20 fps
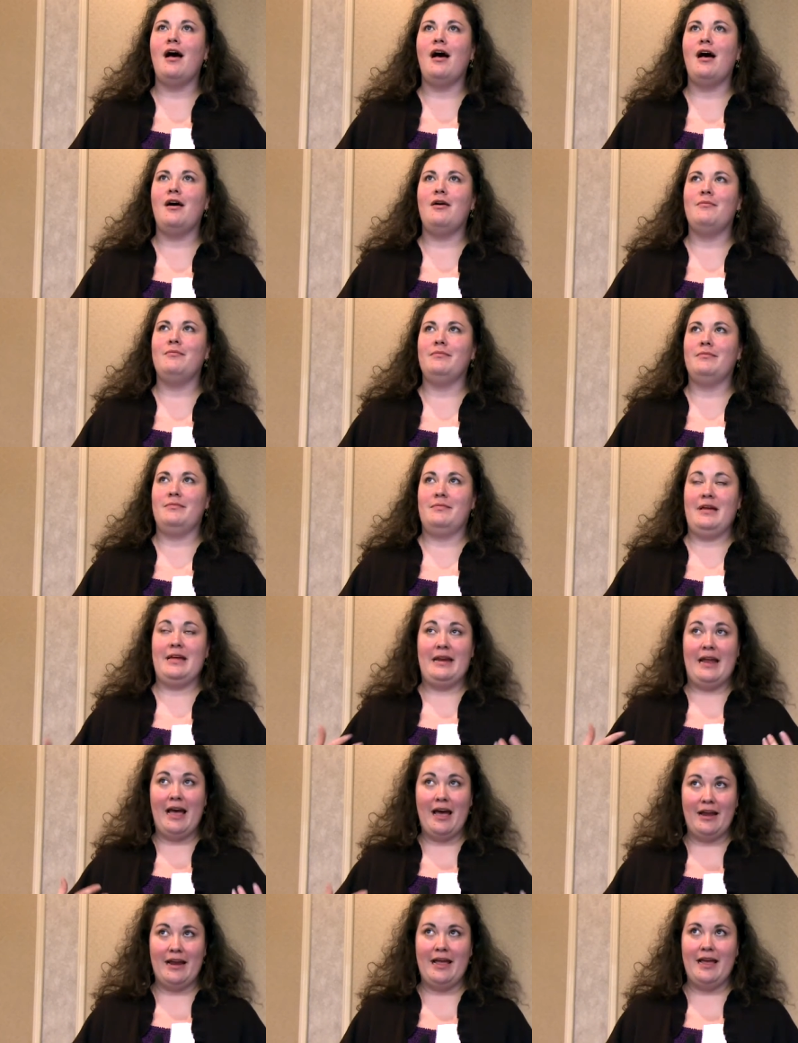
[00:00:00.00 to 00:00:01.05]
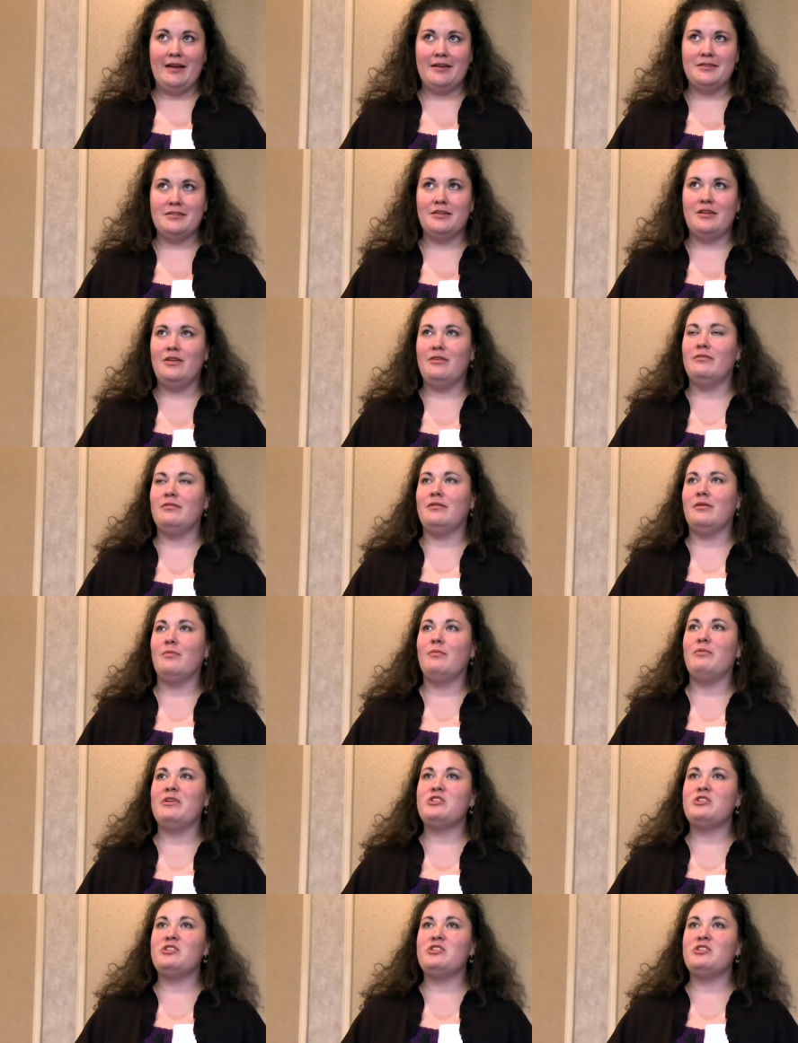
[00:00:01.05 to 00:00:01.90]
um, and how to execute them.